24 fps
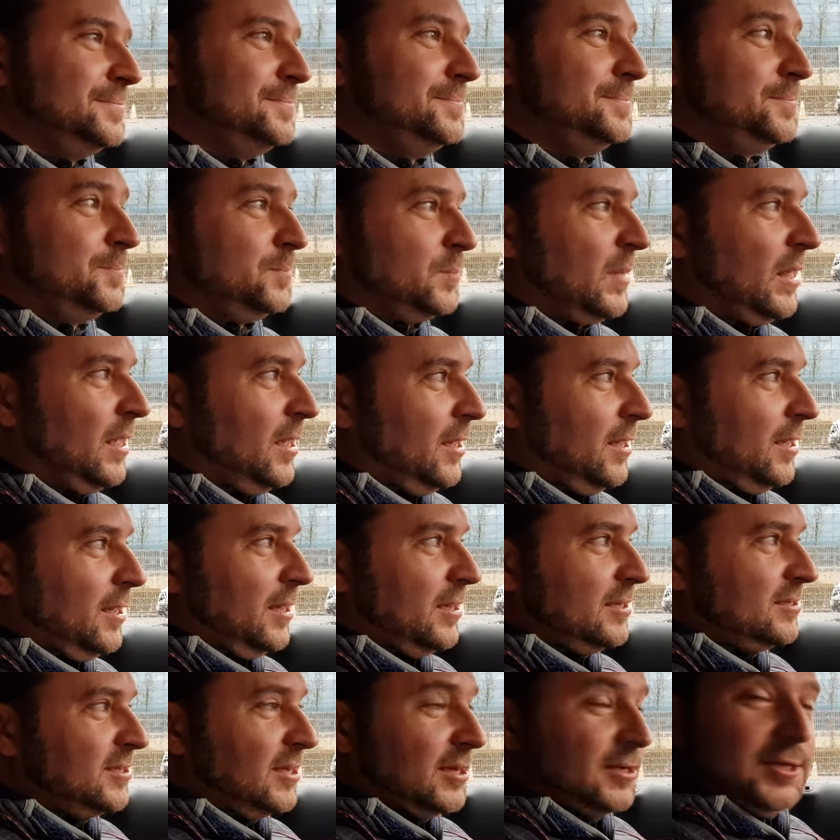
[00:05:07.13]
So you
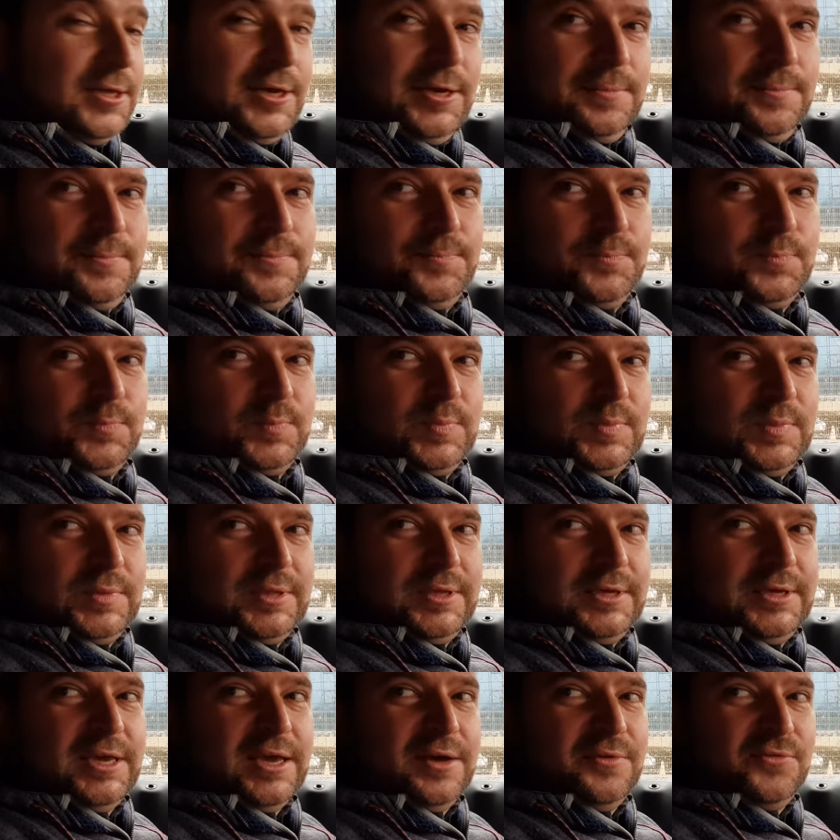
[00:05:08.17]
exactly. have it here inside?
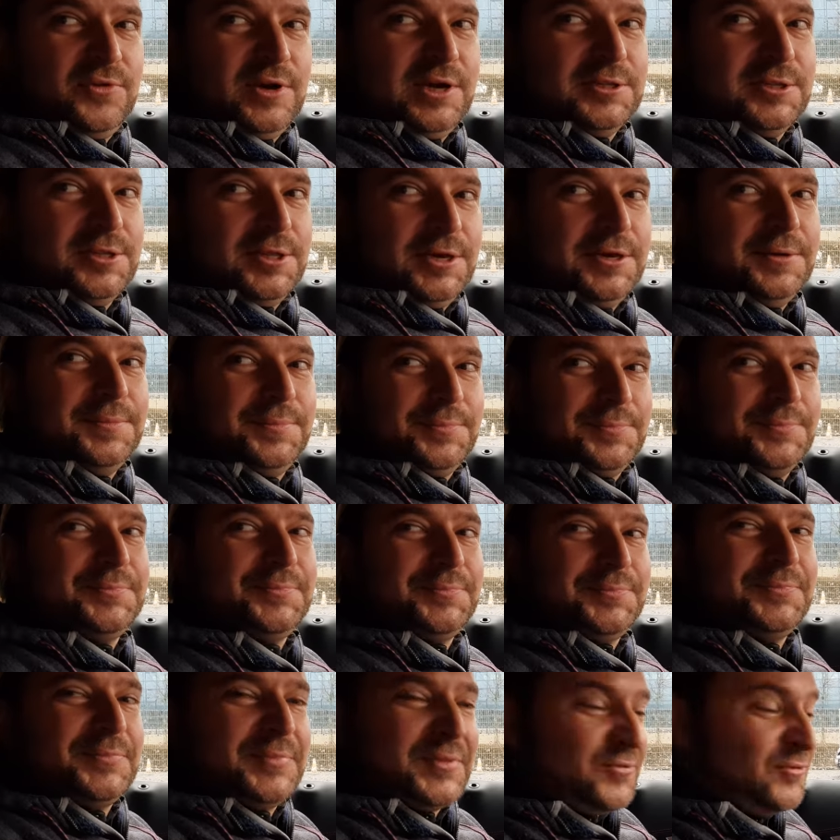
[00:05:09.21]
Yeah, finally. Yeah,
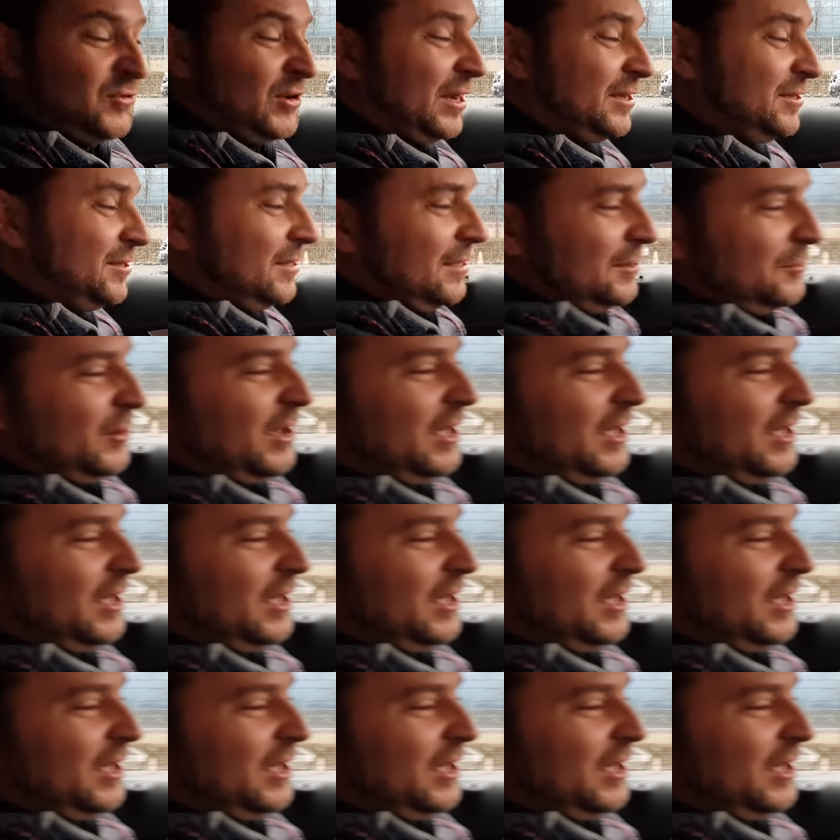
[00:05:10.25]
let's have a Finally, quick...